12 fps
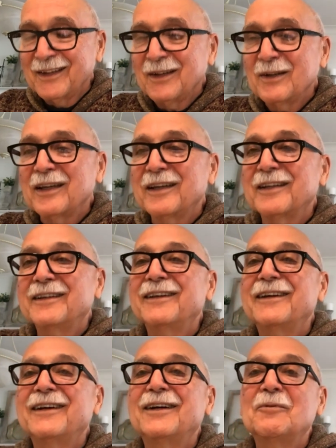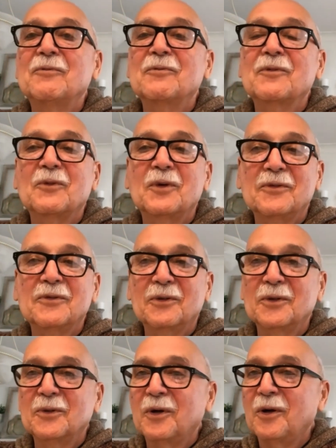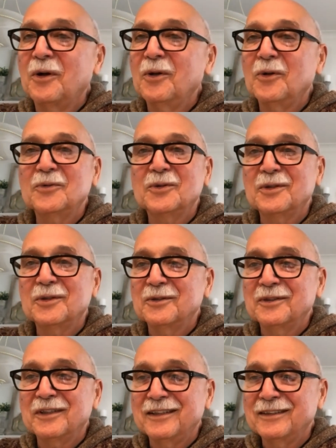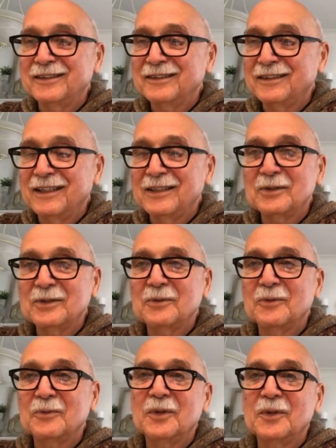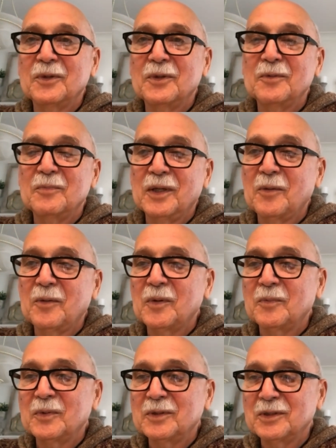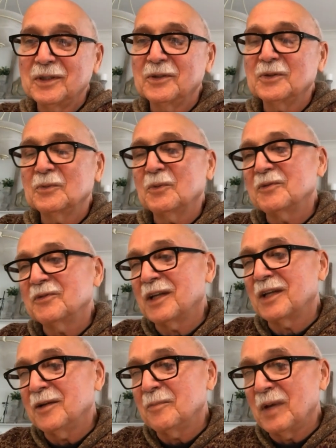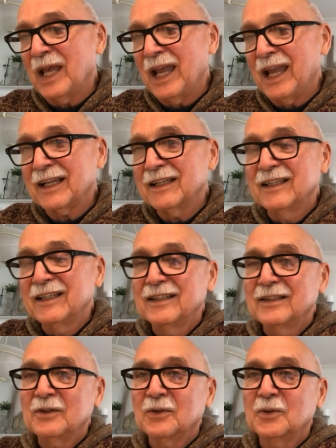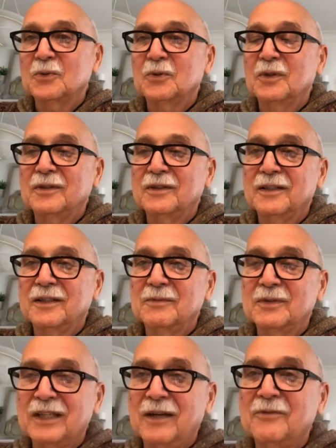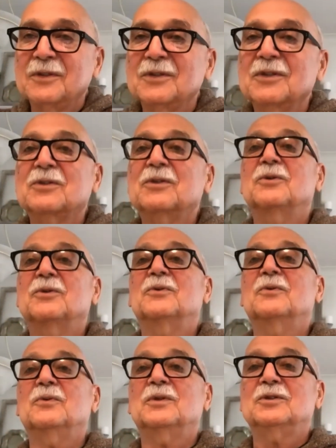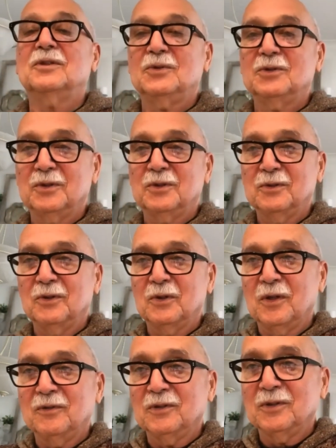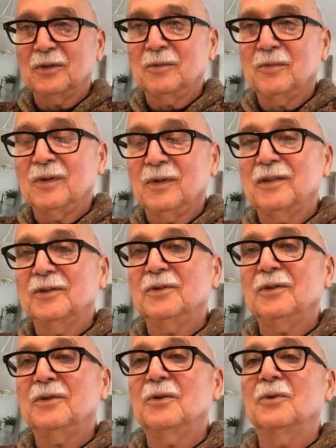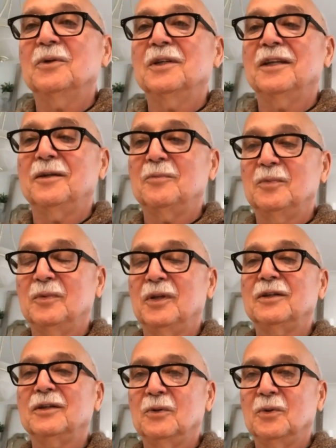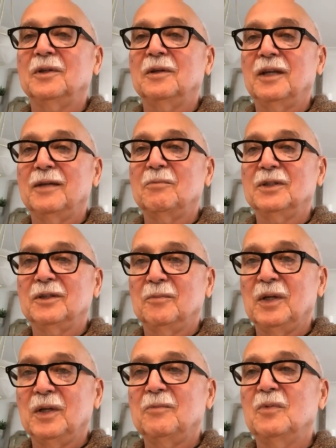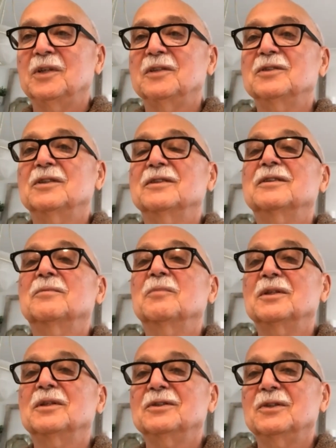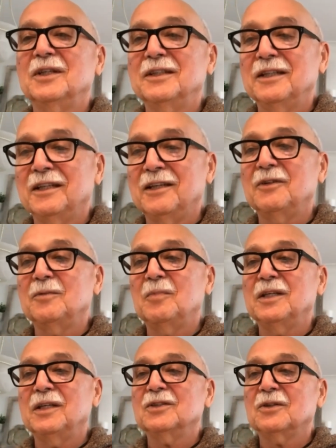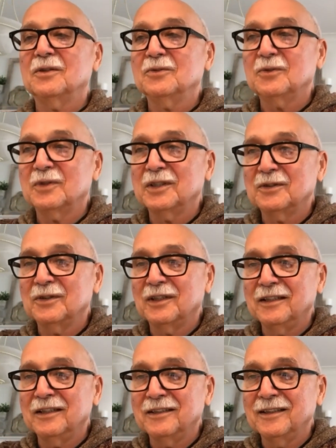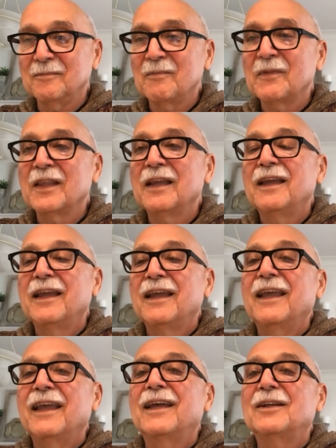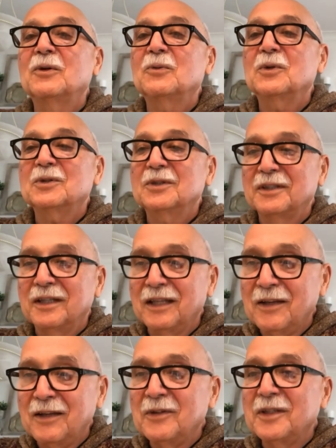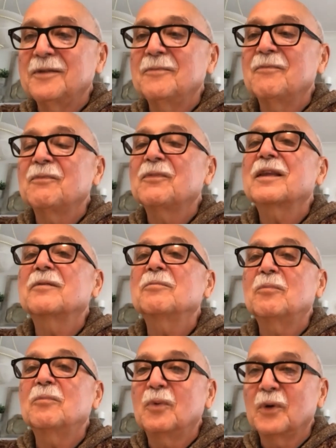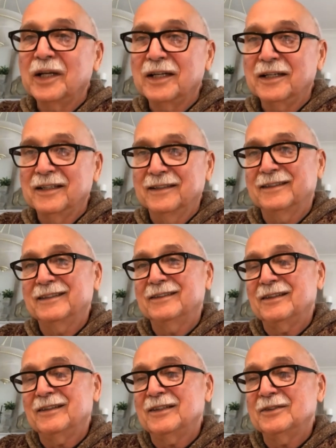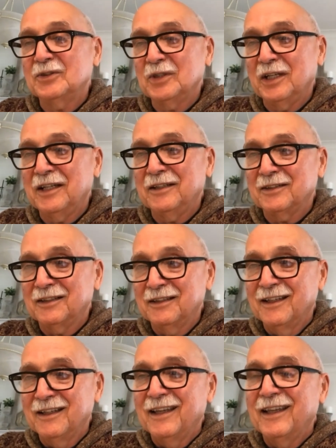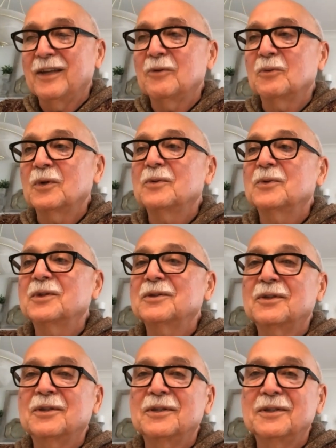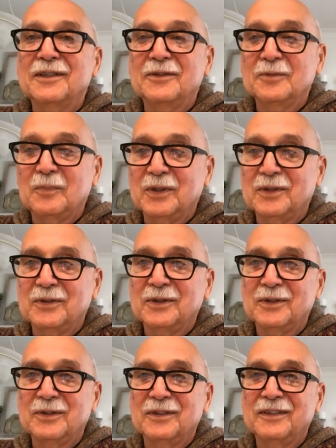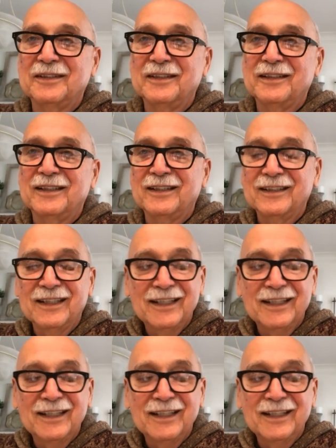And we flew all over the United States. And we'd pick them up at jails and we'd fly them back to San Francisco, which I'm sure you know of. There's under the Golden Gate, not Golden Gate, but the Bay Bridge, is a military Navy base called Treasure Island. And it was a Navy brig, our jail, and we would turn these prisoners into there.